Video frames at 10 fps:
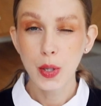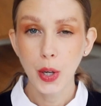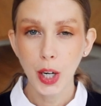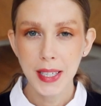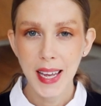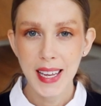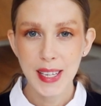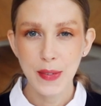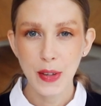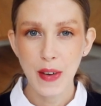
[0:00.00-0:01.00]
Do you got a
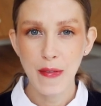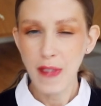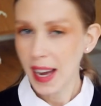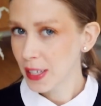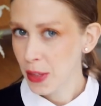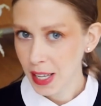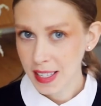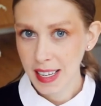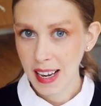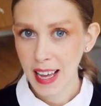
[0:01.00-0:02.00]
taste for the fine
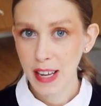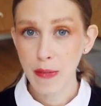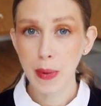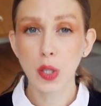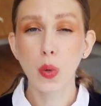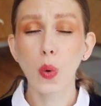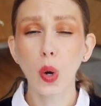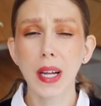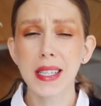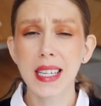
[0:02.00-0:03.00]
things in life, but your
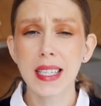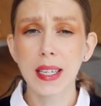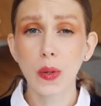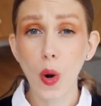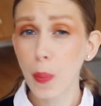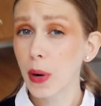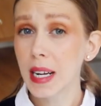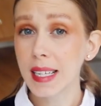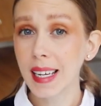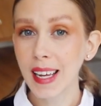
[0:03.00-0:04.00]
wallet isn't
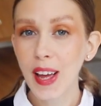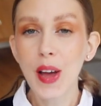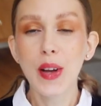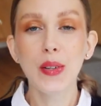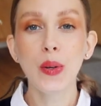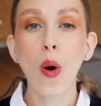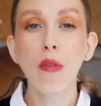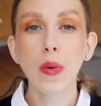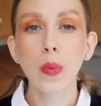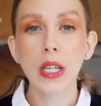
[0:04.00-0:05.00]
cooperating? Do you
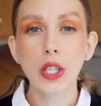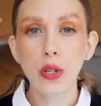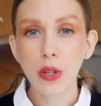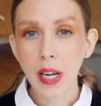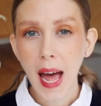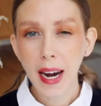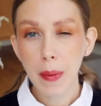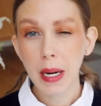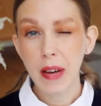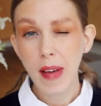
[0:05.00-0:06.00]
often wish you could add
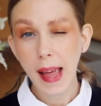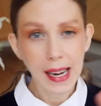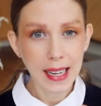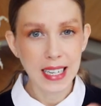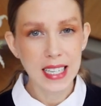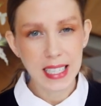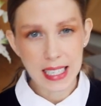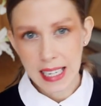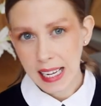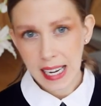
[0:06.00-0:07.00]
a bit of elegance
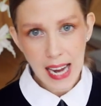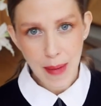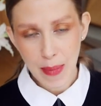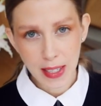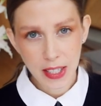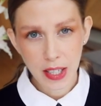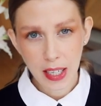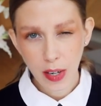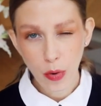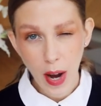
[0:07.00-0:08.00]
and glamour to
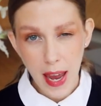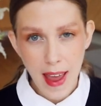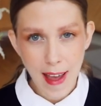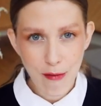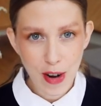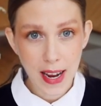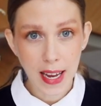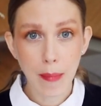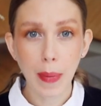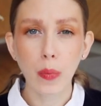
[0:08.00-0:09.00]
the grey
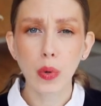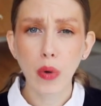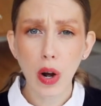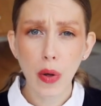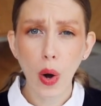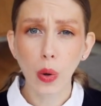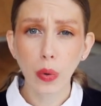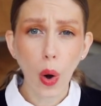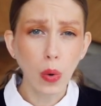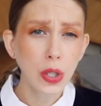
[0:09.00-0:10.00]
everyday, but would rather
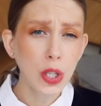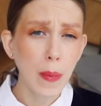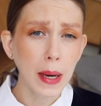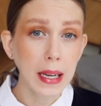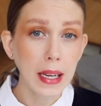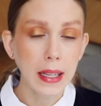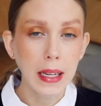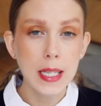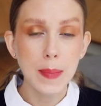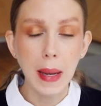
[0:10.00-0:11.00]
hold on to your money
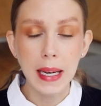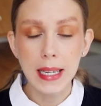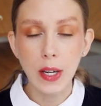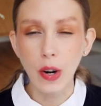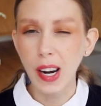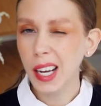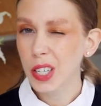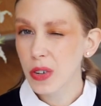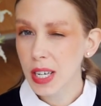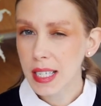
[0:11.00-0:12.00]
than spend it on
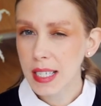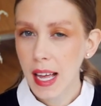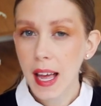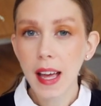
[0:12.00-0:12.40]
luxuries?